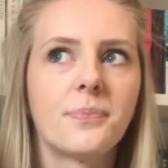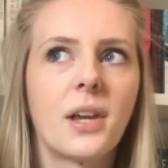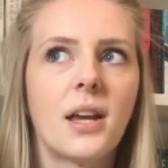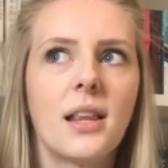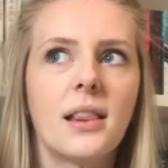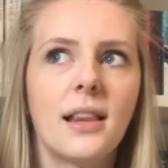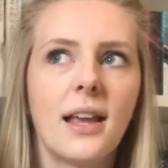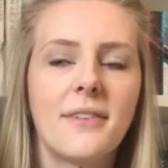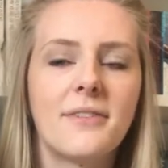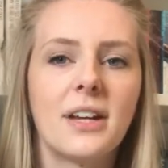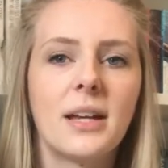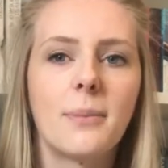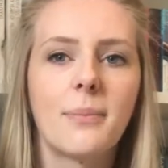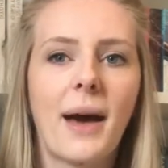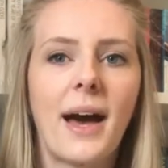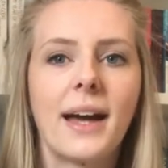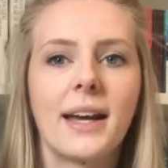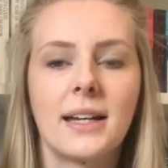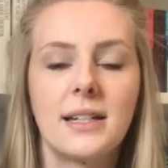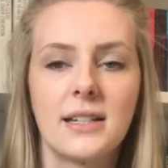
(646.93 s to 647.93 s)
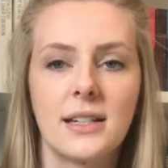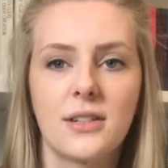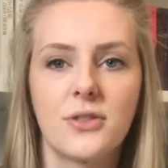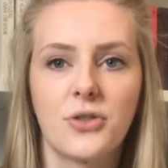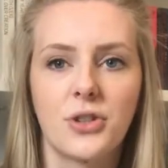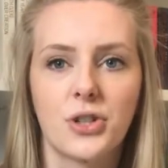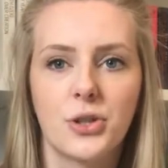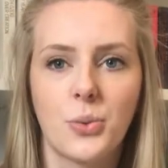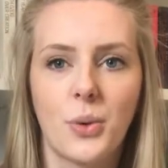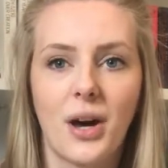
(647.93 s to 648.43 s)
living back in
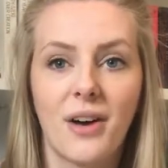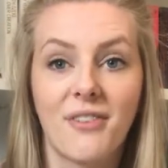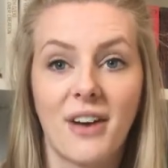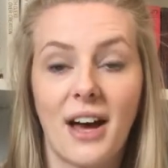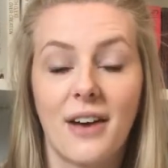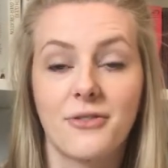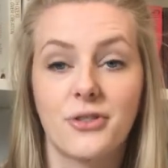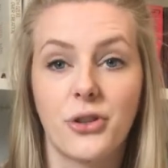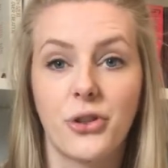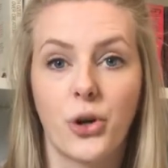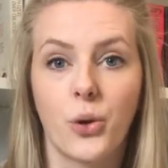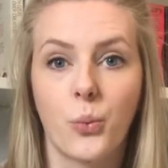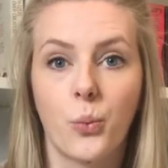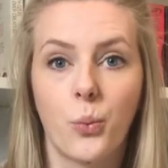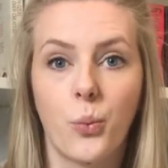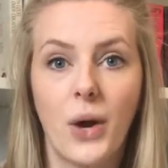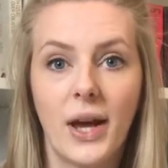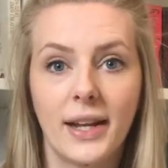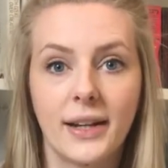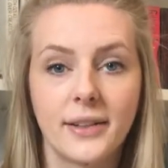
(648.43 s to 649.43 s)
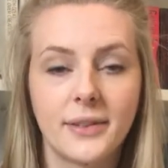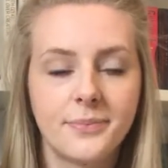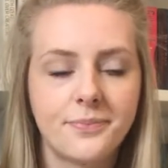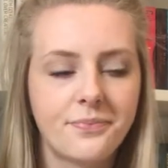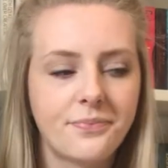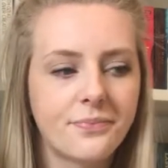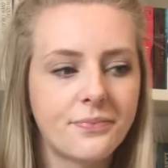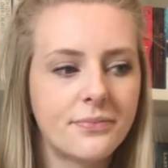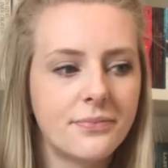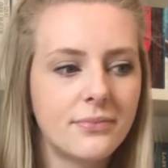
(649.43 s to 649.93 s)
District 12 after their win
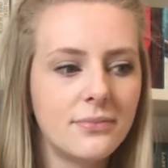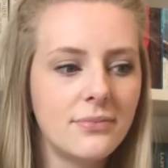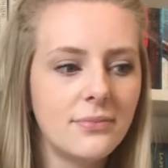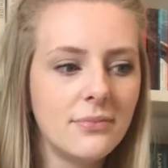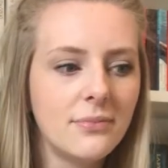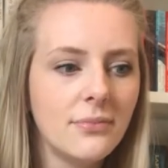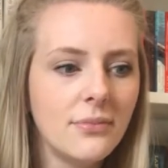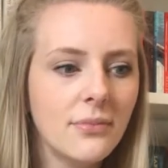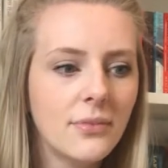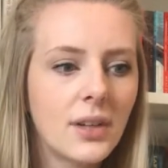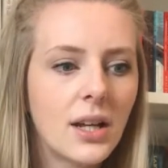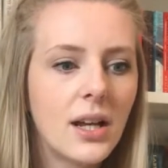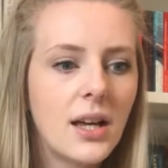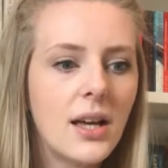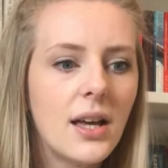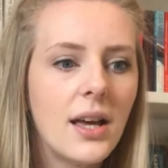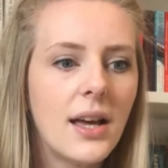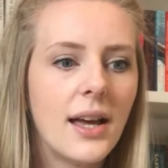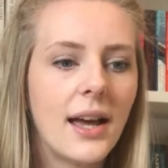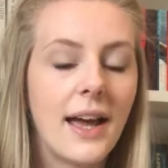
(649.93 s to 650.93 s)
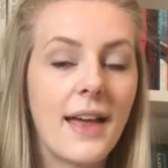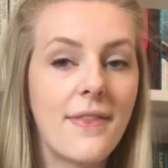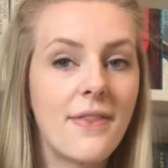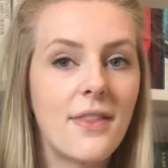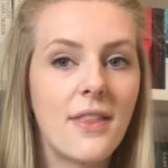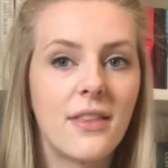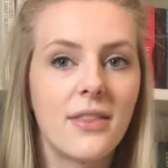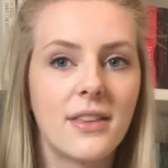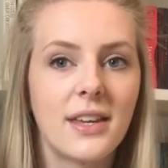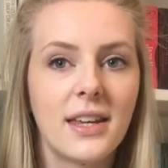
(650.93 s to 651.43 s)

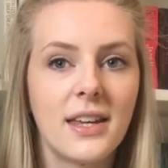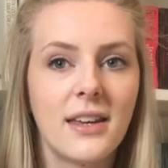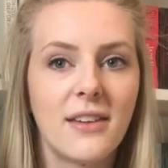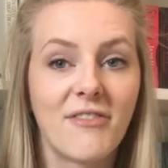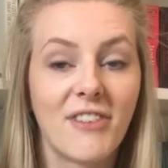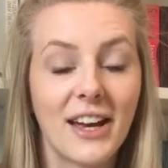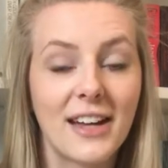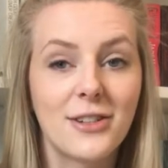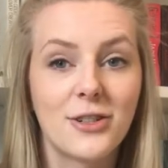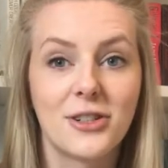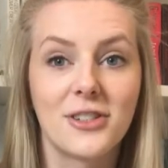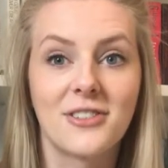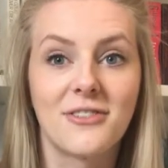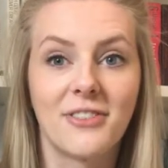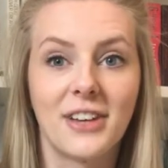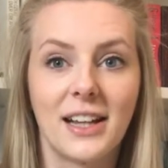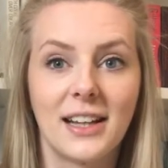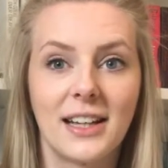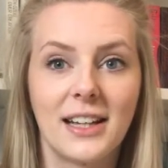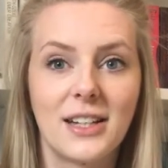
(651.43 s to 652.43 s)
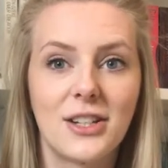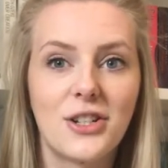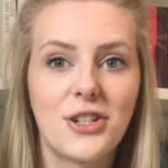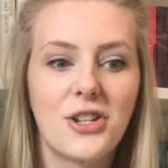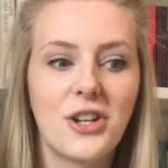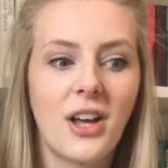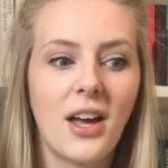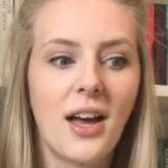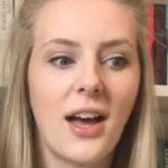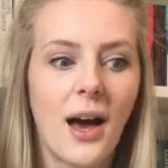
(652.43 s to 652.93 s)
in the Victor's
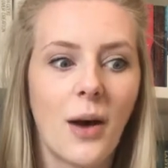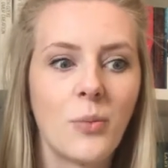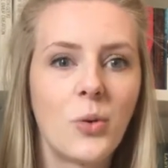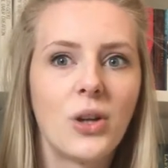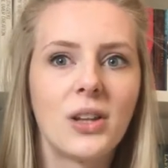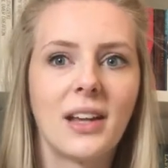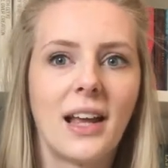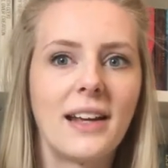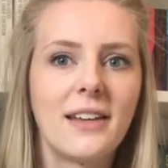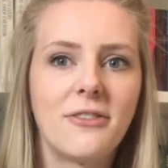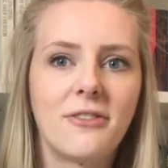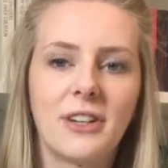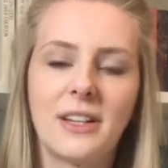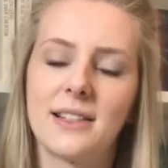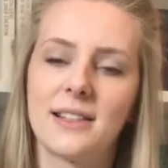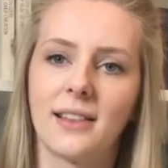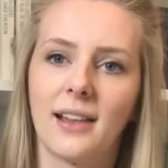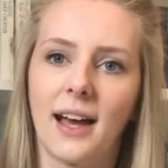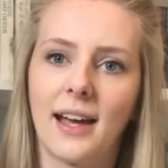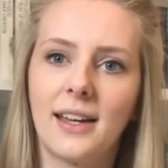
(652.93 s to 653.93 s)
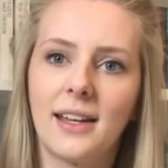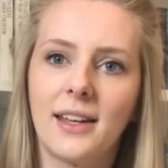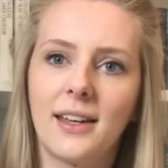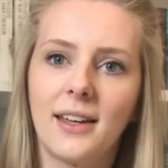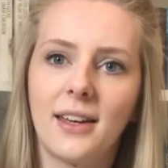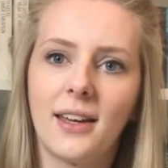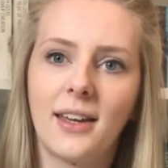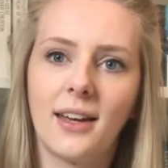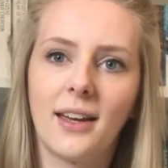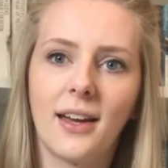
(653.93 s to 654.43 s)
village, and what life is
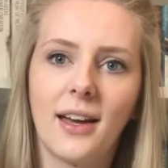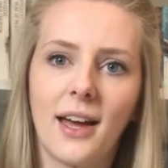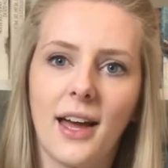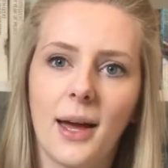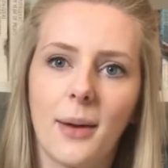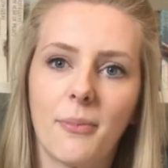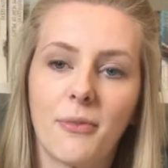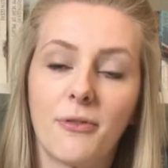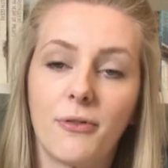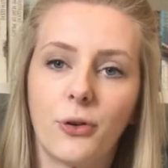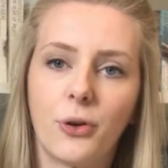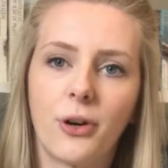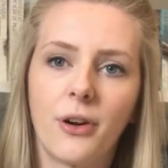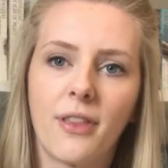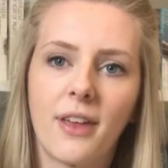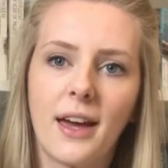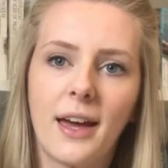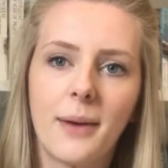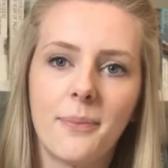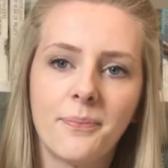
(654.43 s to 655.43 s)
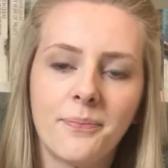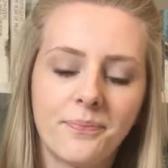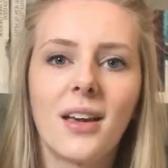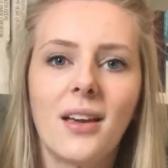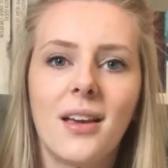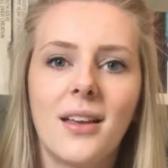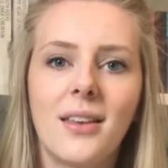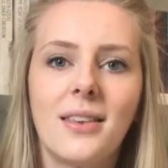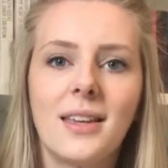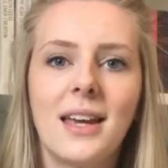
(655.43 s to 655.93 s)
like for them.
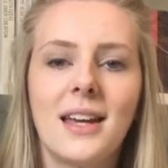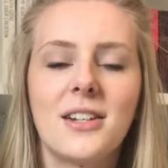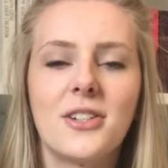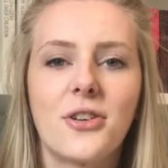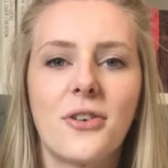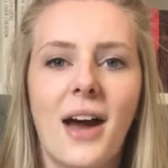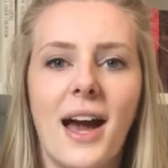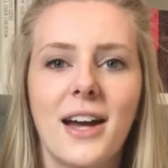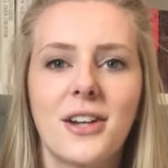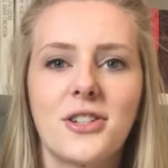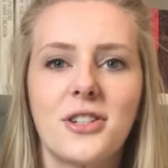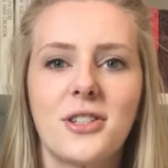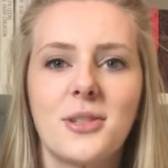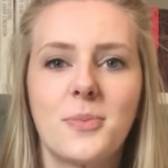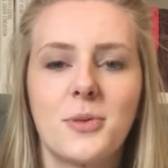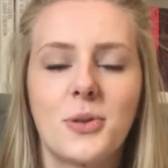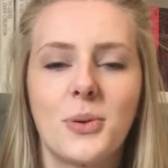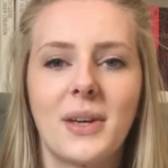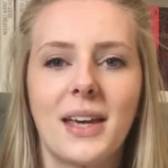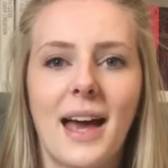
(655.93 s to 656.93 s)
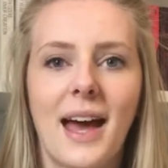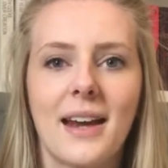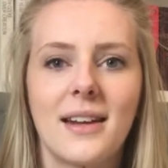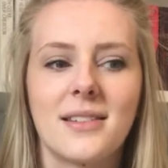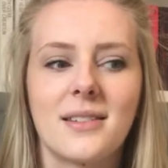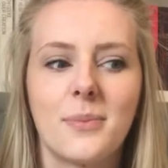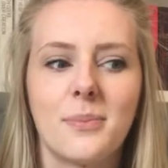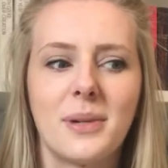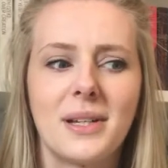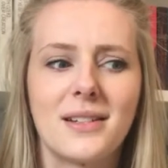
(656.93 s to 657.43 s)
The interactions between
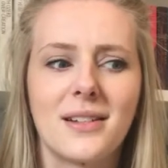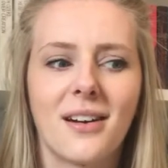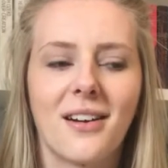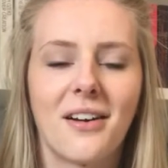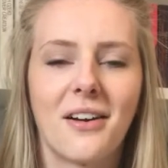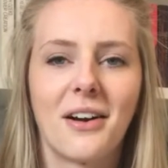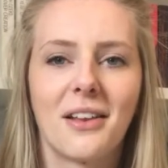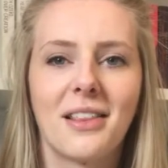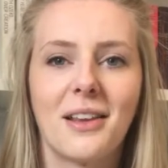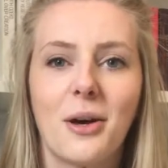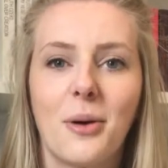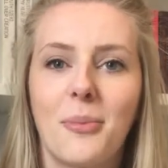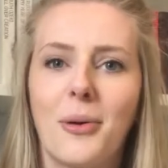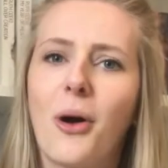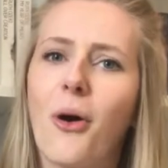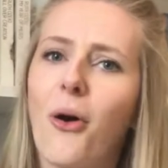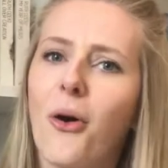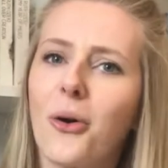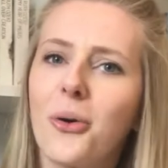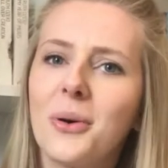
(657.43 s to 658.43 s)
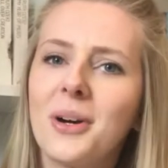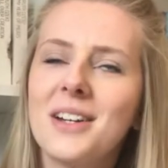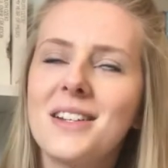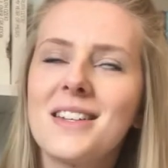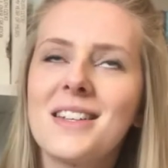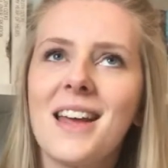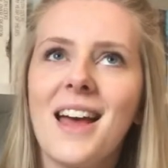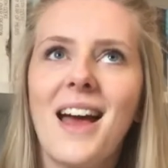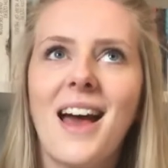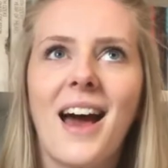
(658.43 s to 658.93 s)
Katniss and Peeta are a little bit awkward,
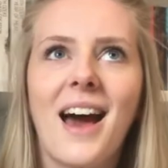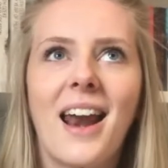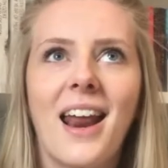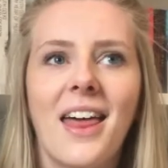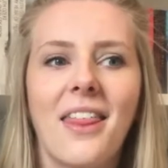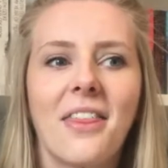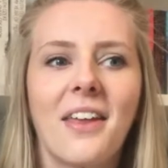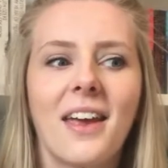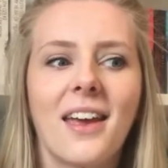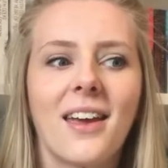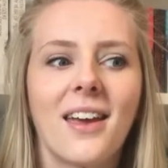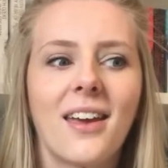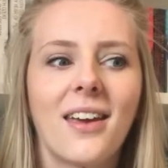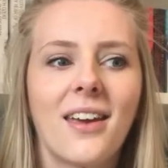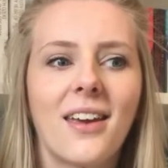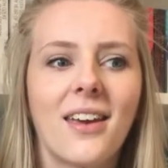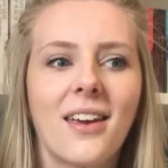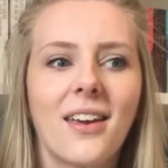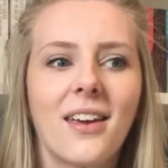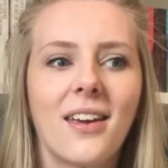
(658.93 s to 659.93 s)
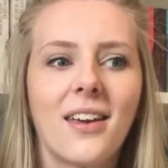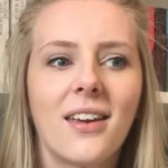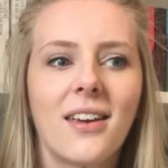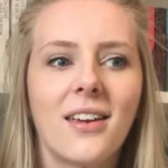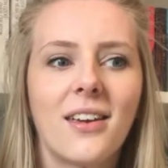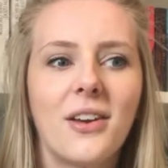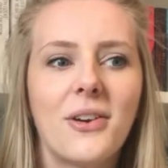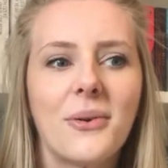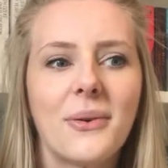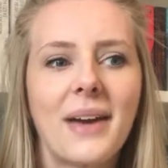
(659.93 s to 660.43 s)
and I think,
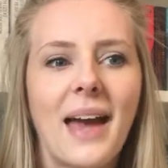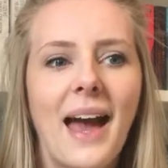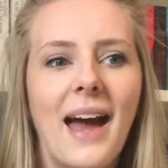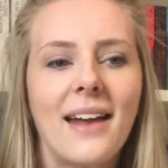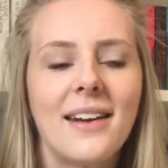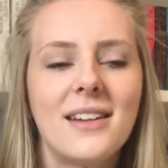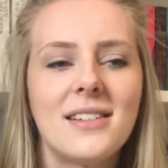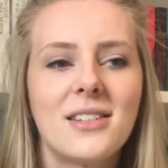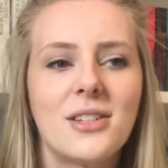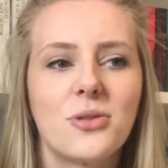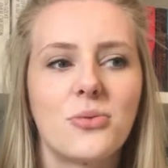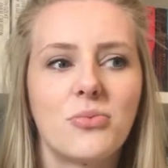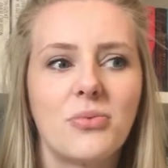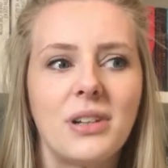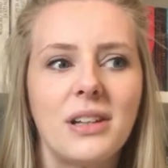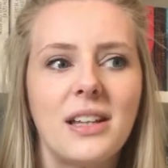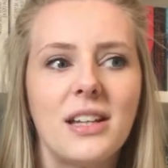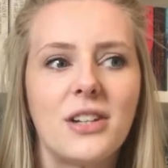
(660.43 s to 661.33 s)
you know, Katniss is really